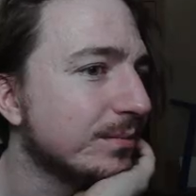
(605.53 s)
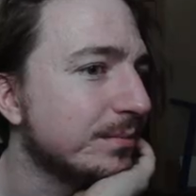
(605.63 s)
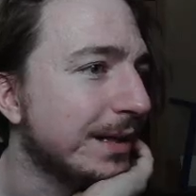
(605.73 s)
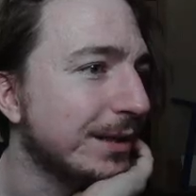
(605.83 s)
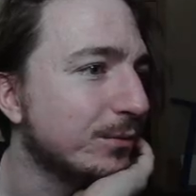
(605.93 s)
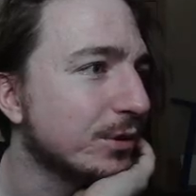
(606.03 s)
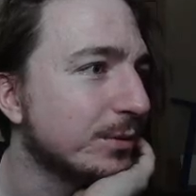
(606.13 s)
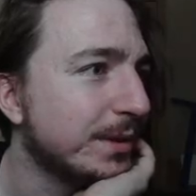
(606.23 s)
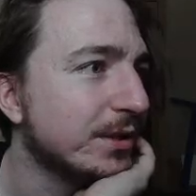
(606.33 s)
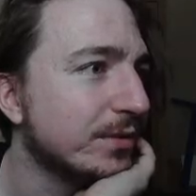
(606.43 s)
might work
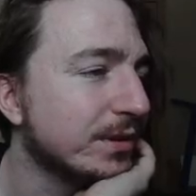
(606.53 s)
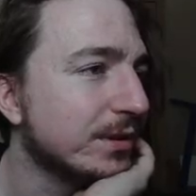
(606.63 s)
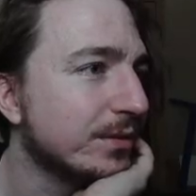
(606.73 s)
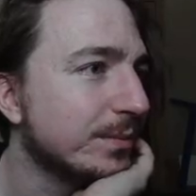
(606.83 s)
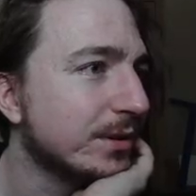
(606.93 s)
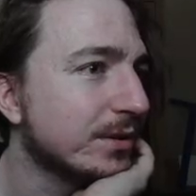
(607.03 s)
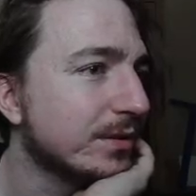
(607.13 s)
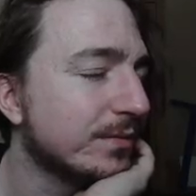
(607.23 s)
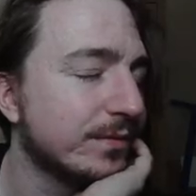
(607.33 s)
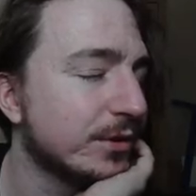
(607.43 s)
better in third person
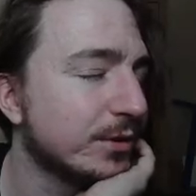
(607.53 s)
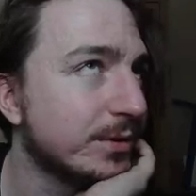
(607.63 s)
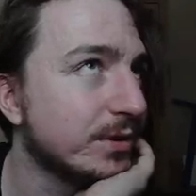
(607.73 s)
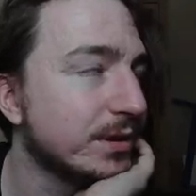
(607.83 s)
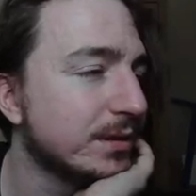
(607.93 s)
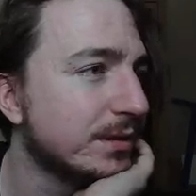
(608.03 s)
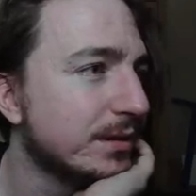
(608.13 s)
or first person.